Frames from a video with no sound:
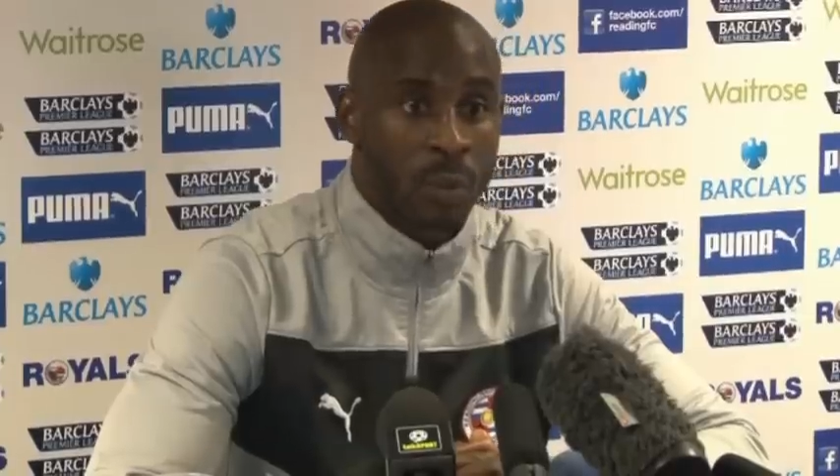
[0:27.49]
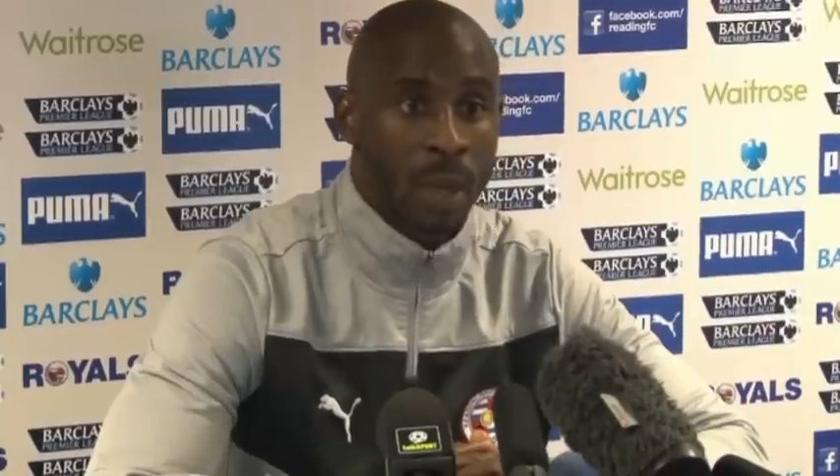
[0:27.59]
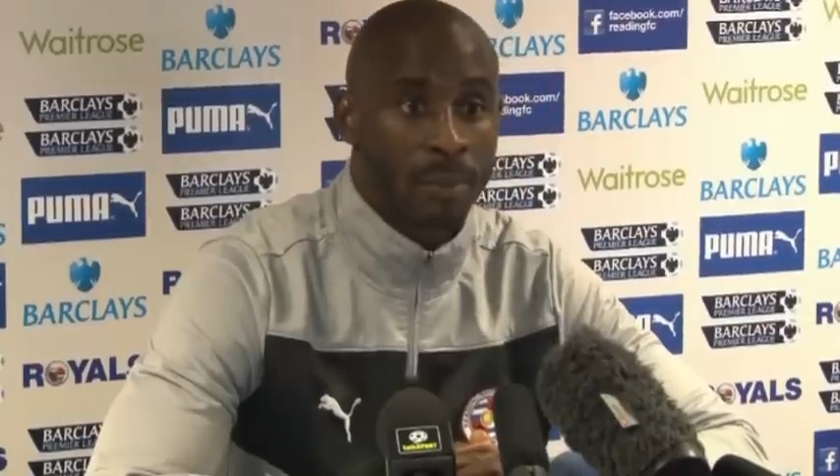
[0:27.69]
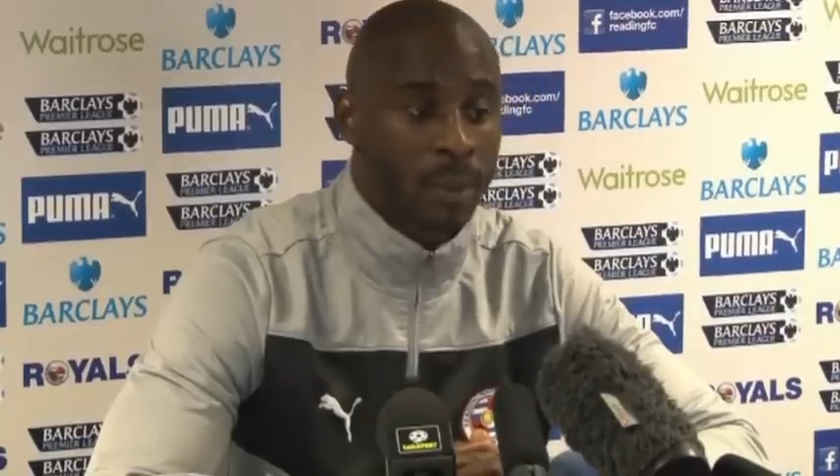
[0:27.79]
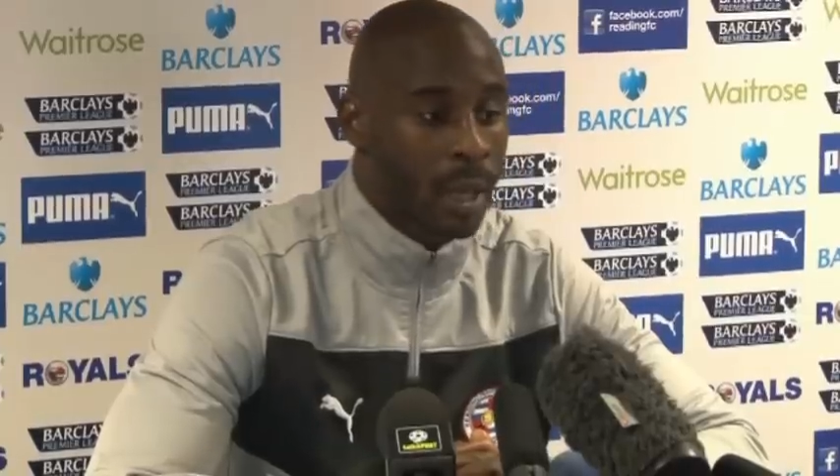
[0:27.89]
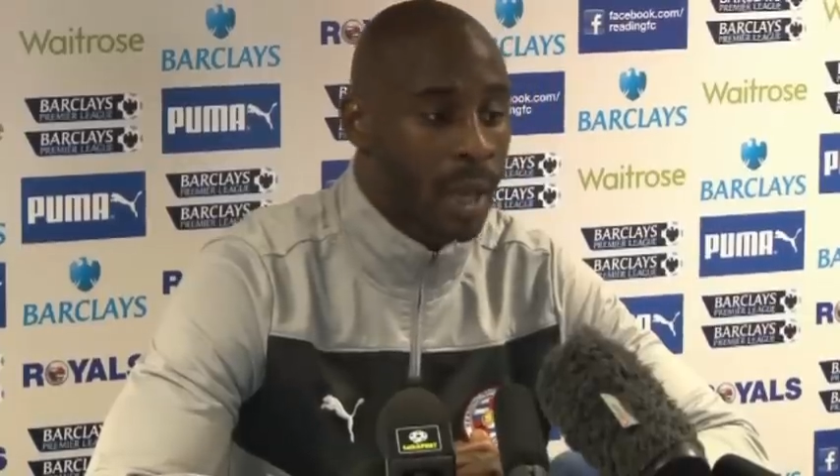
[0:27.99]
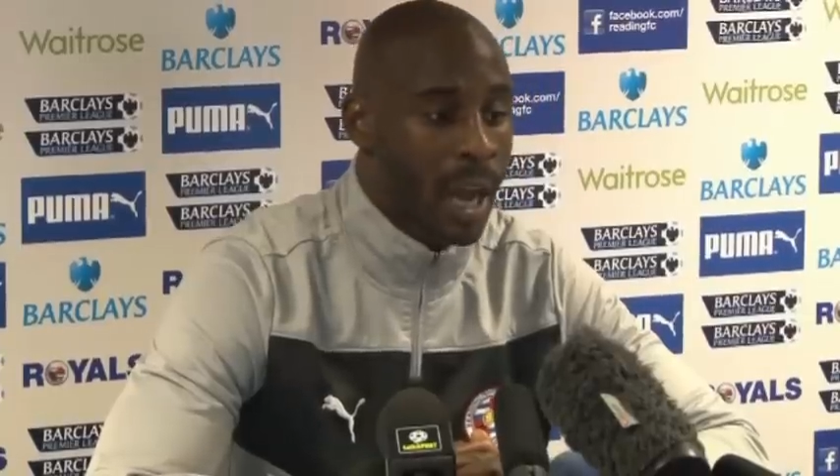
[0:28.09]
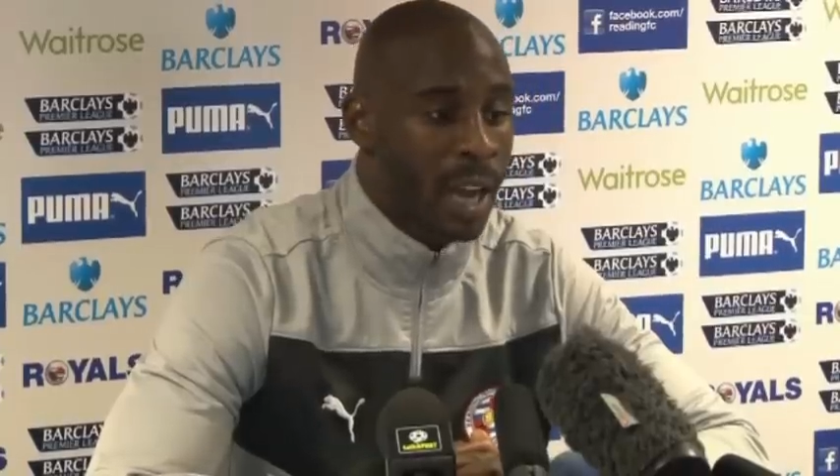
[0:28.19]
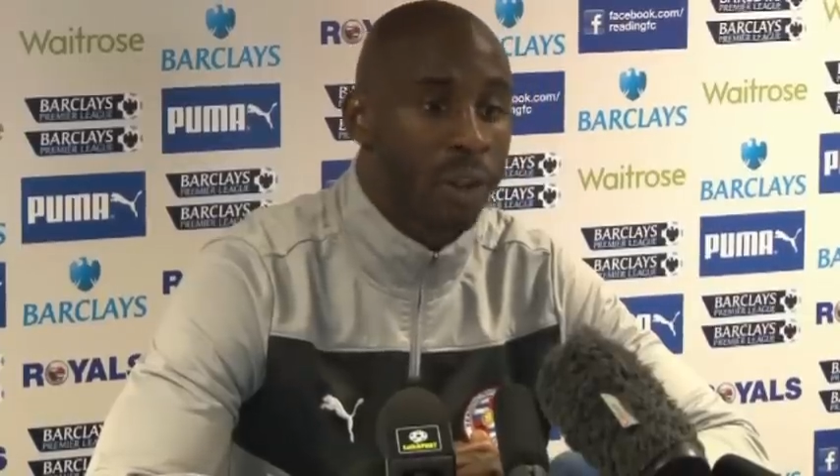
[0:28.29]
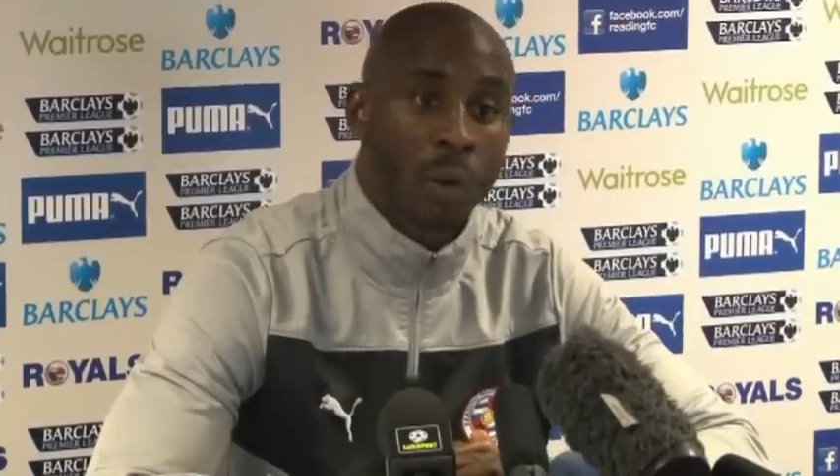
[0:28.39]
I'm,
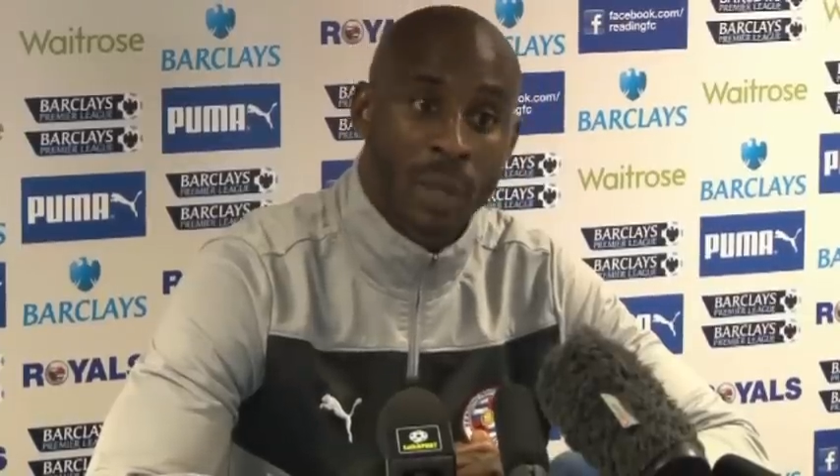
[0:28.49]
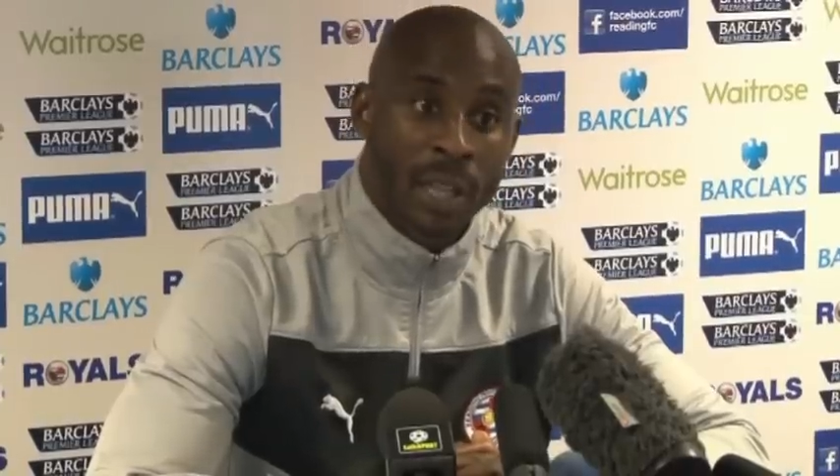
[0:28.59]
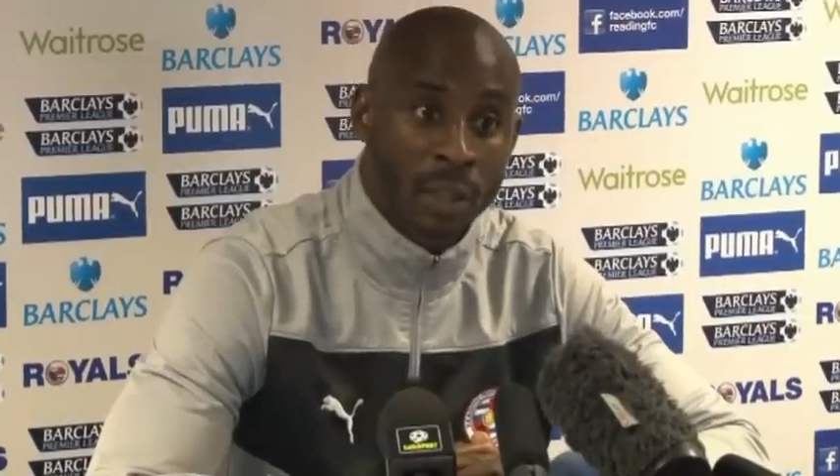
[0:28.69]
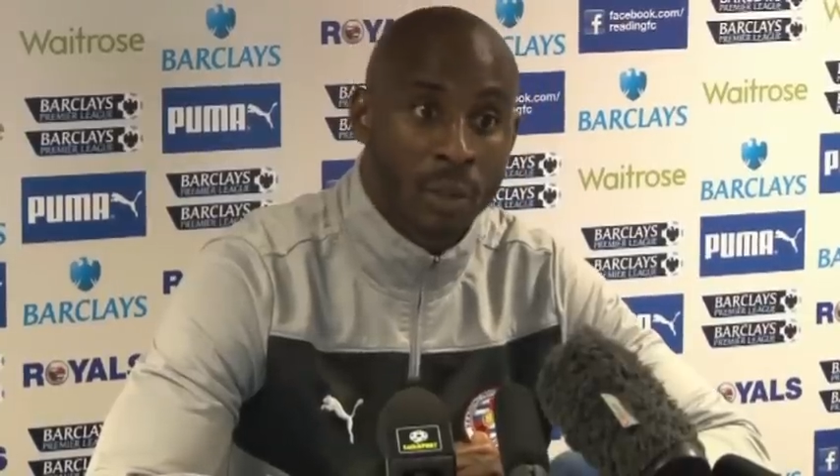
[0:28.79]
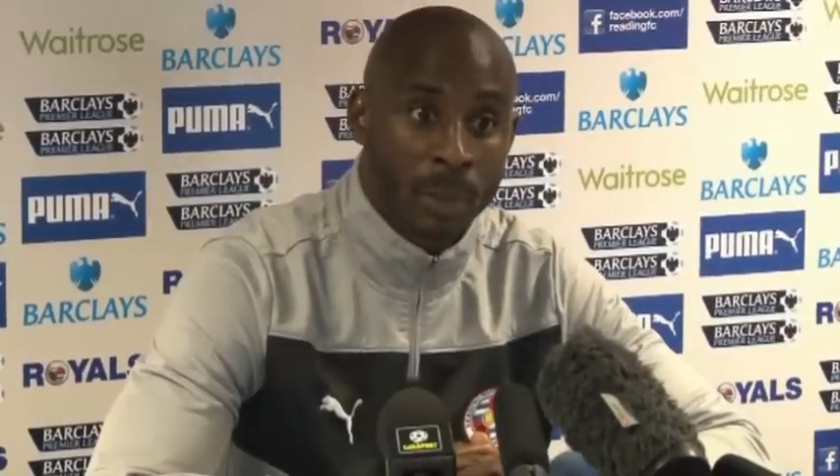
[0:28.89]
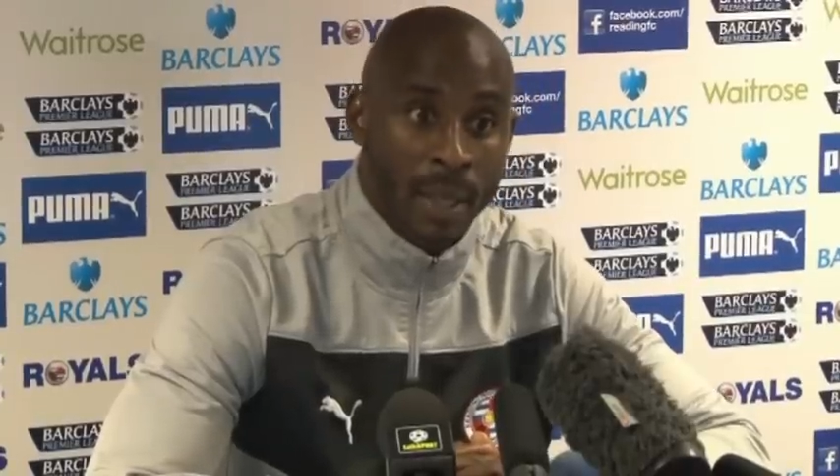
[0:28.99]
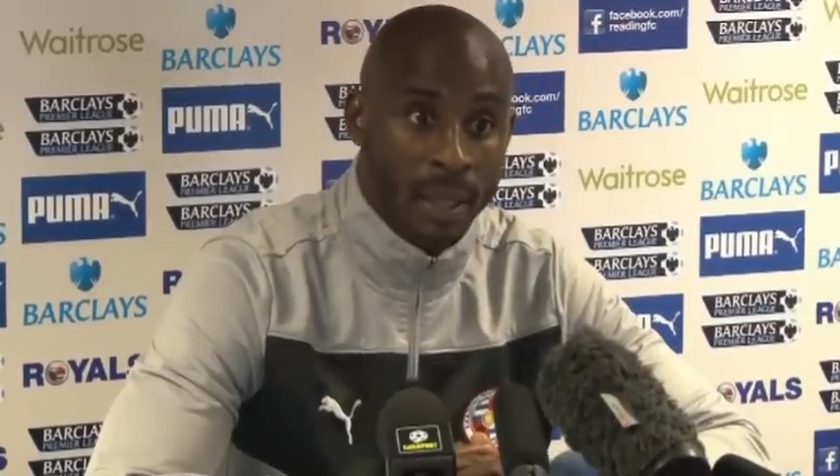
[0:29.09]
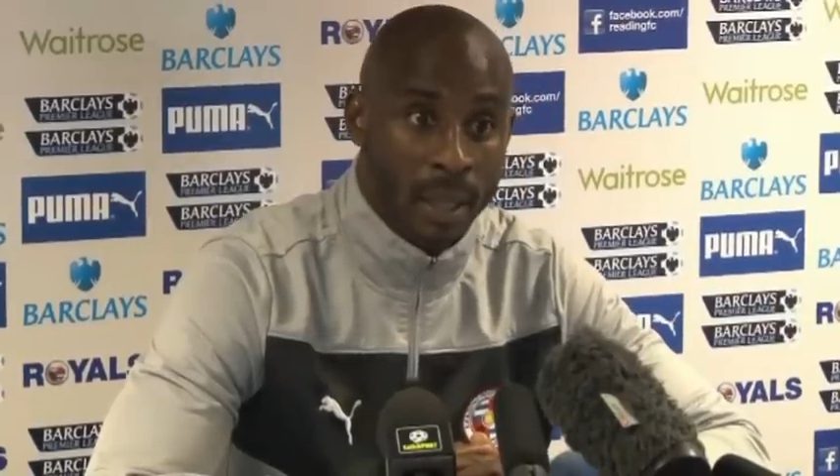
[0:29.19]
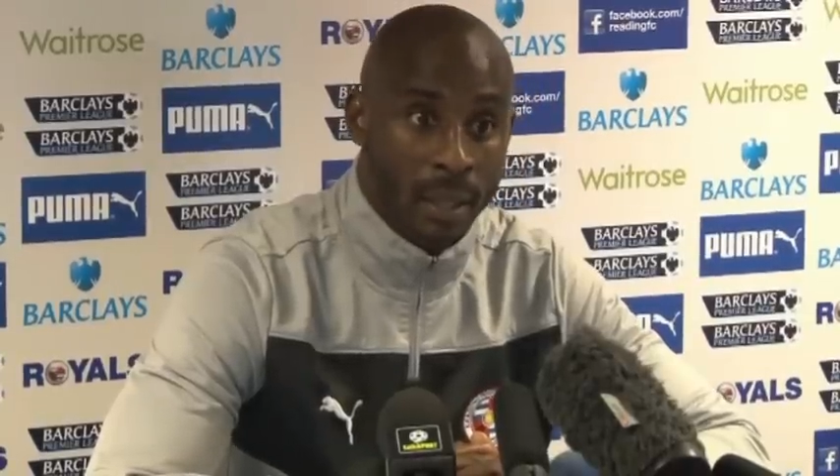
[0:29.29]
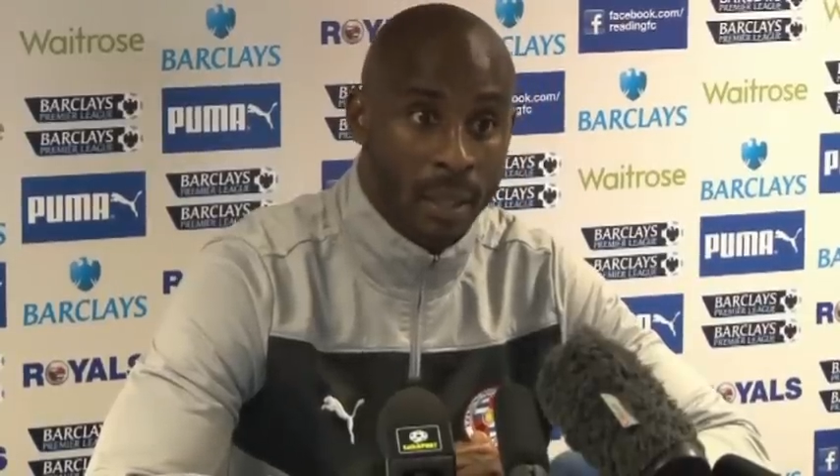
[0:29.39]
I know we need to do
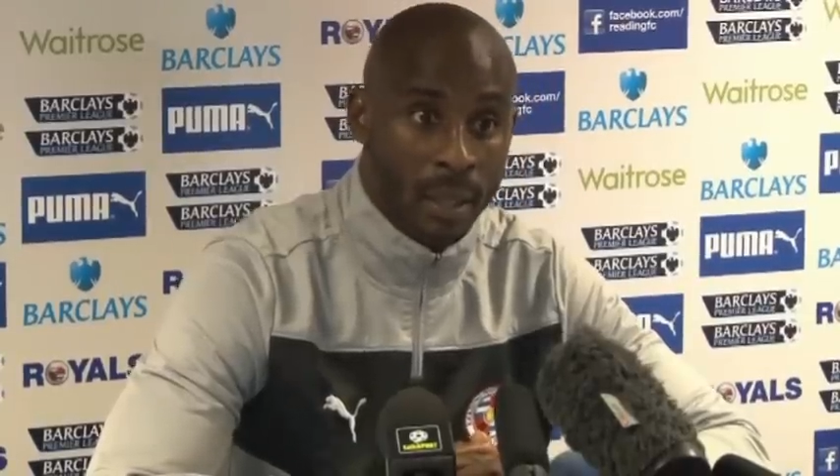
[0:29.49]
better.